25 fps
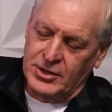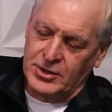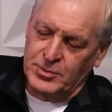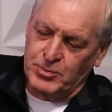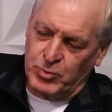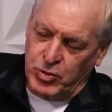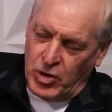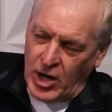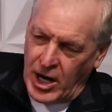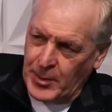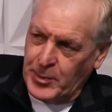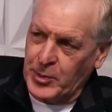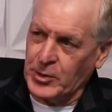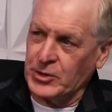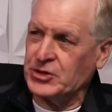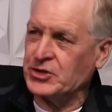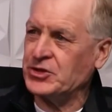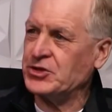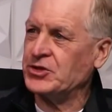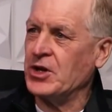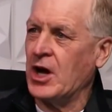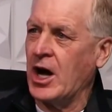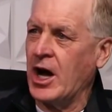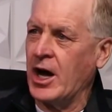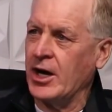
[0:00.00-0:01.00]
proper
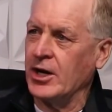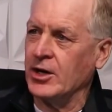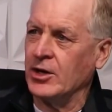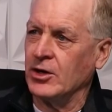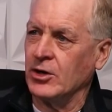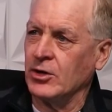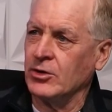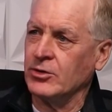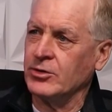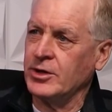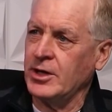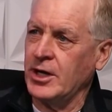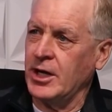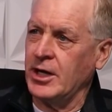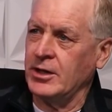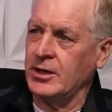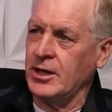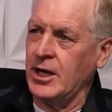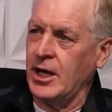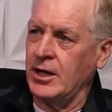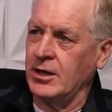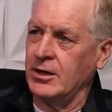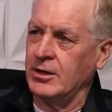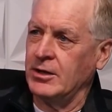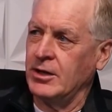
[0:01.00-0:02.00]
style
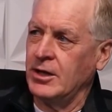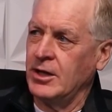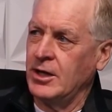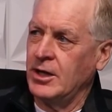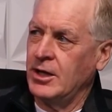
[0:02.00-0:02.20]
and